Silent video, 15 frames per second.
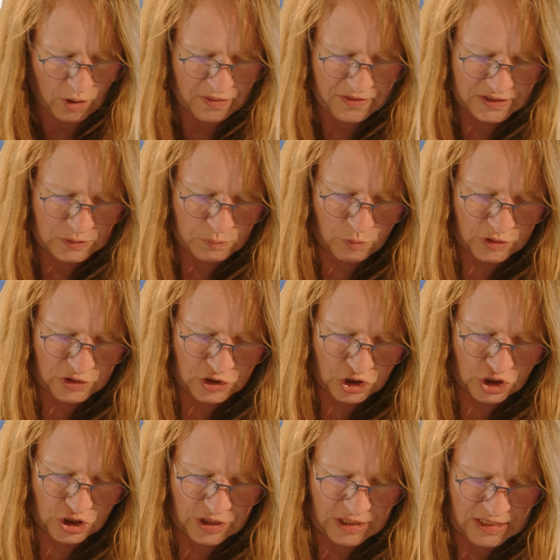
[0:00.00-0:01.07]
this
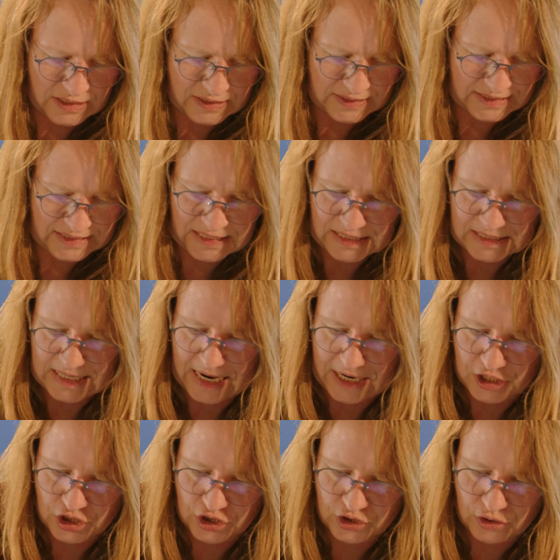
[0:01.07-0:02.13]
position here Z
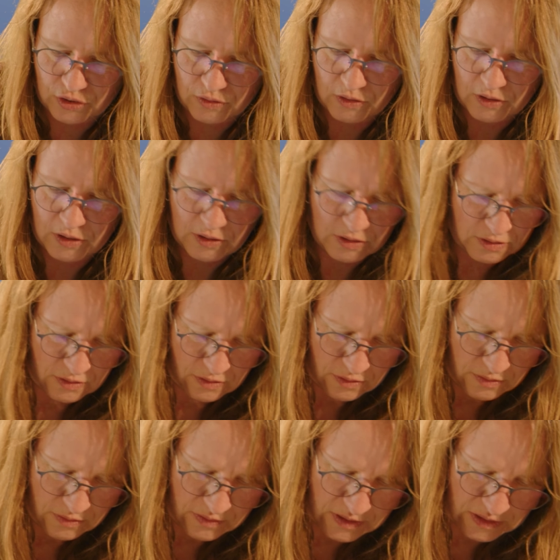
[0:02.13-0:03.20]
dash. So
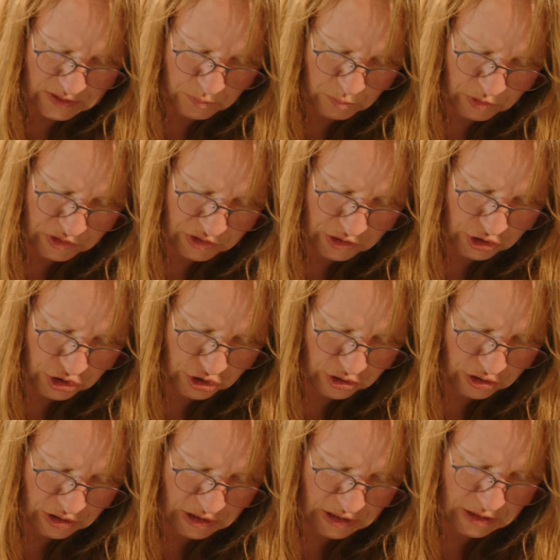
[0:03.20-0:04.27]
this
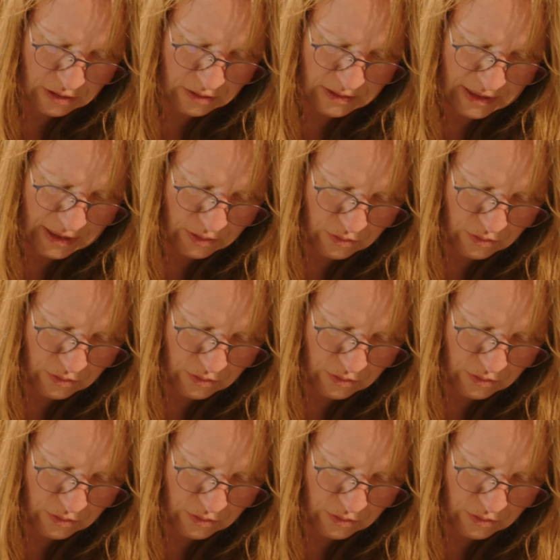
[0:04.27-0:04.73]
position here I